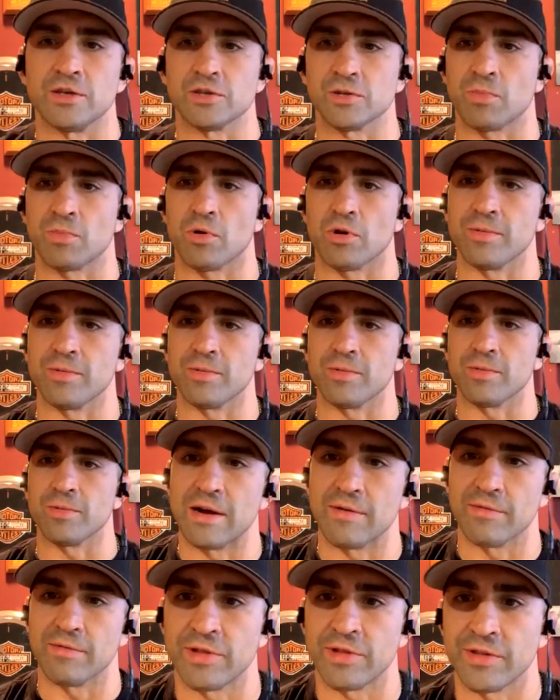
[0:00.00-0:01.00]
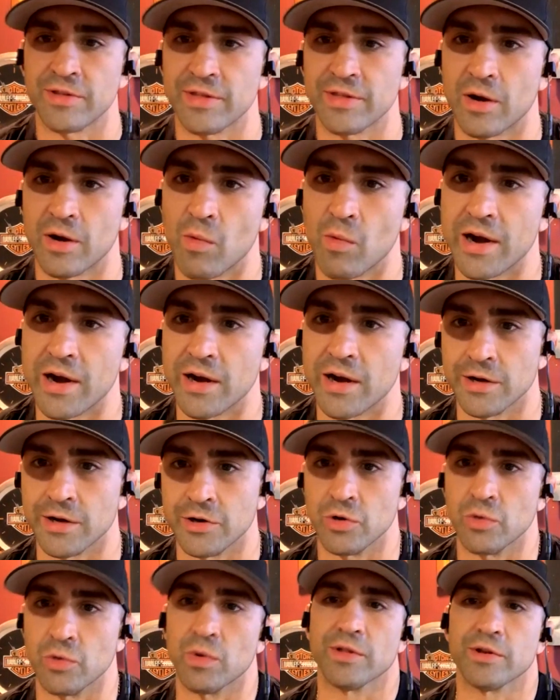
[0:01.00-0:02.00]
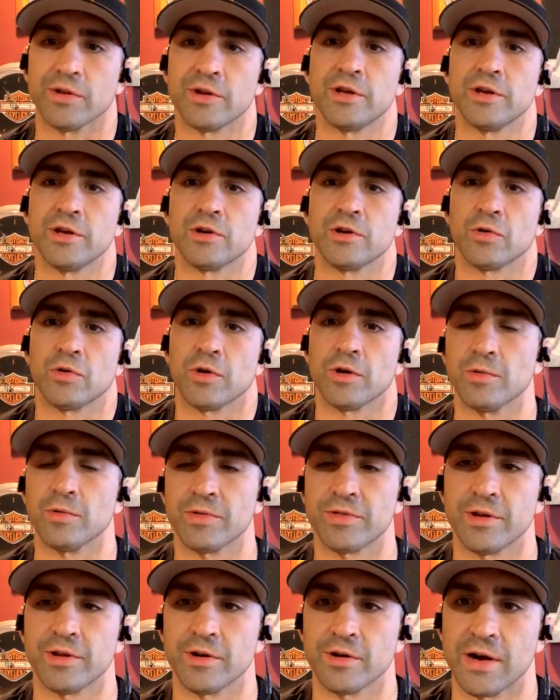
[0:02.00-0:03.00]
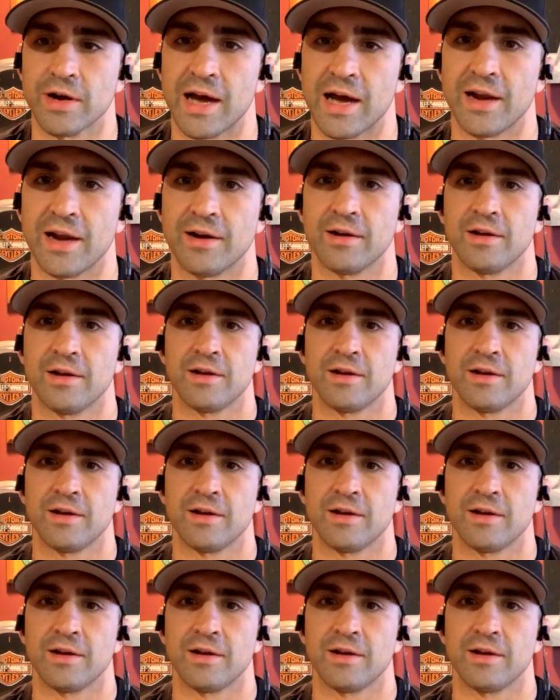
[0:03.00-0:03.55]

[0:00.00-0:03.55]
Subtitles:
supported me in everything that I wanted to do, whether he agreed with it or not.